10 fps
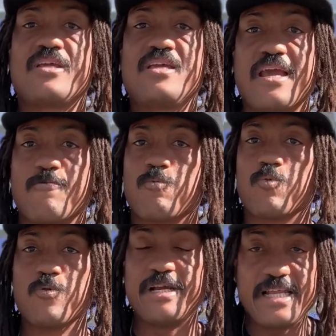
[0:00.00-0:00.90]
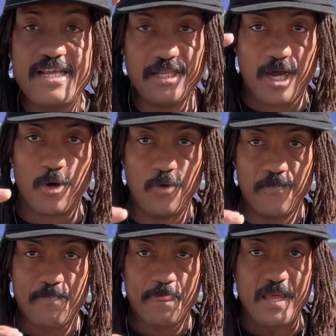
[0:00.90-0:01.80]
get really low
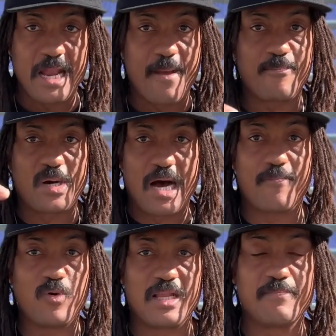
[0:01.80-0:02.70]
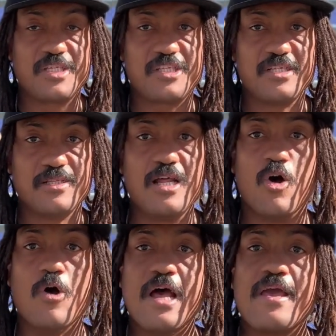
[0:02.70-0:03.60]
and I pop while I'm still
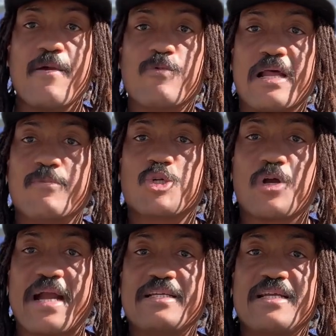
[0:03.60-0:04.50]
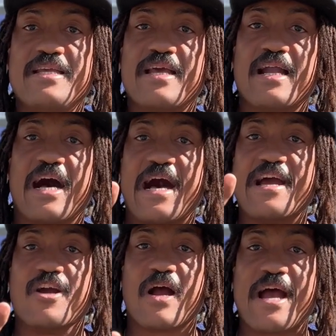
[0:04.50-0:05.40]
low. And when I'm trying to get
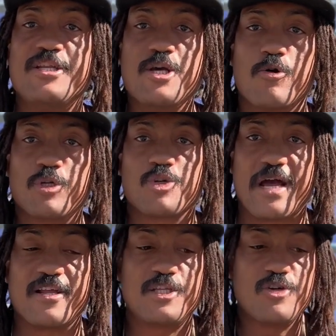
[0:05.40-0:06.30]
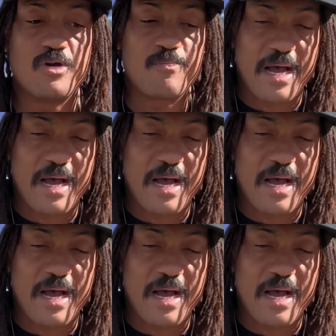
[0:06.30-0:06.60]
higher, I don't try to do it by